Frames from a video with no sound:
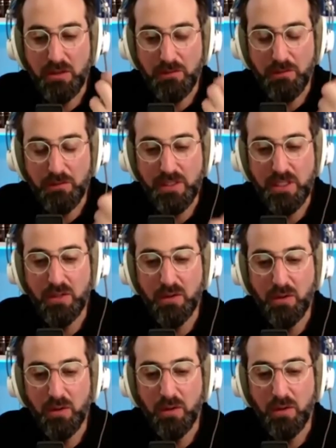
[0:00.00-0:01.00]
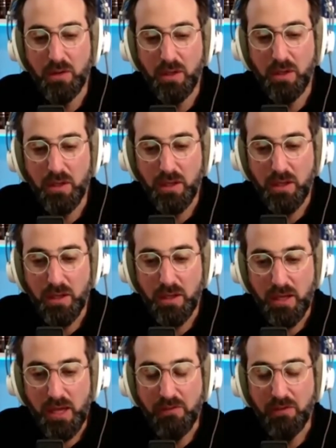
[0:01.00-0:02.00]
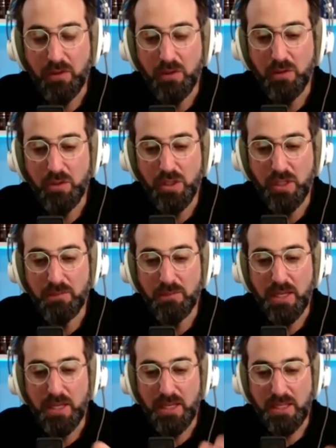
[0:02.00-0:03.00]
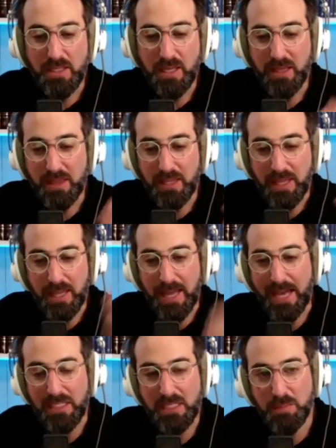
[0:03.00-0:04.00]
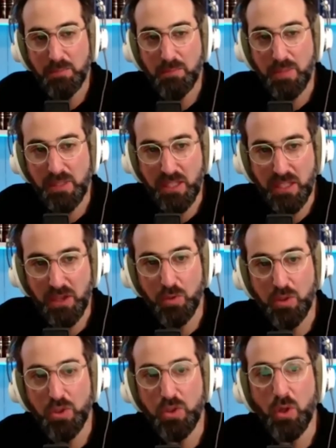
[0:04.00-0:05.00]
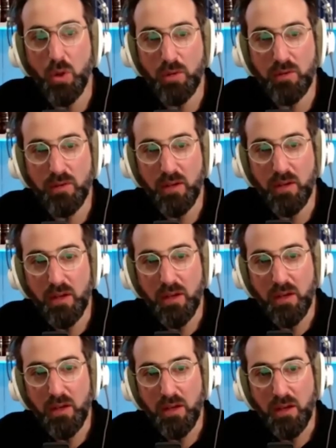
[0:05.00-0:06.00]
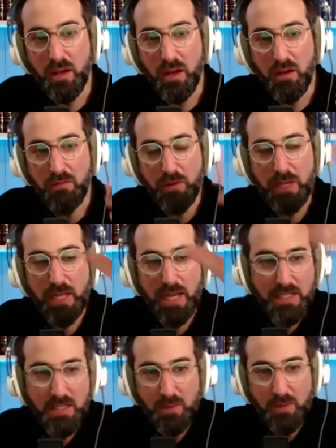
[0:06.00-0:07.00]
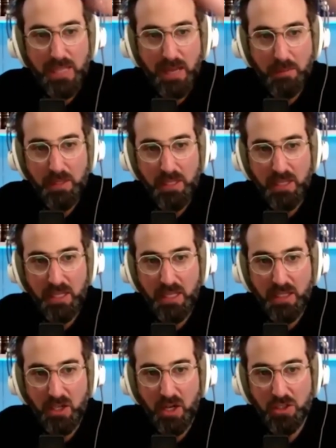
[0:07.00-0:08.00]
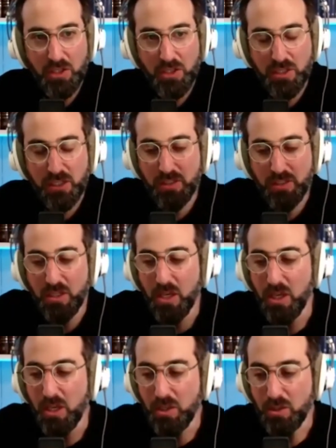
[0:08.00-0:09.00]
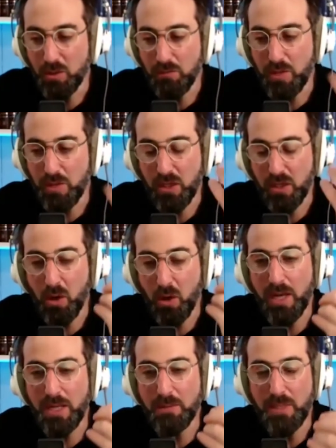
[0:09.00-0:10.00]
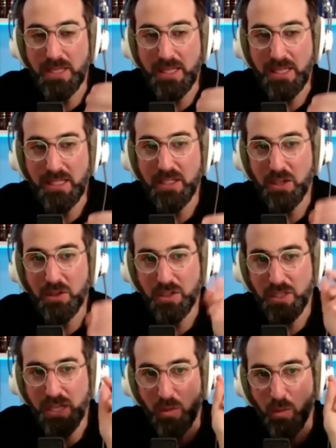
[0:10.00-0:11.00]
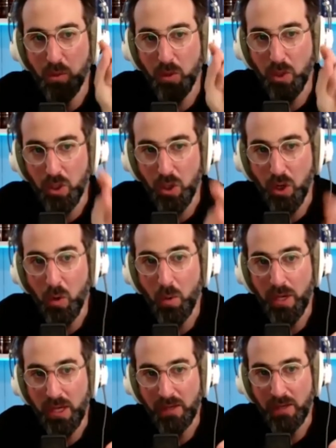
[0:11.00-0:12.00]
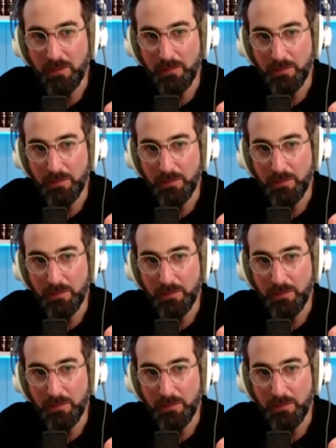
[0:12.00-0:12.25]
the physical evolution is like the result of realizing what's happening in consciousness. So if we can already begin to understand where we're going,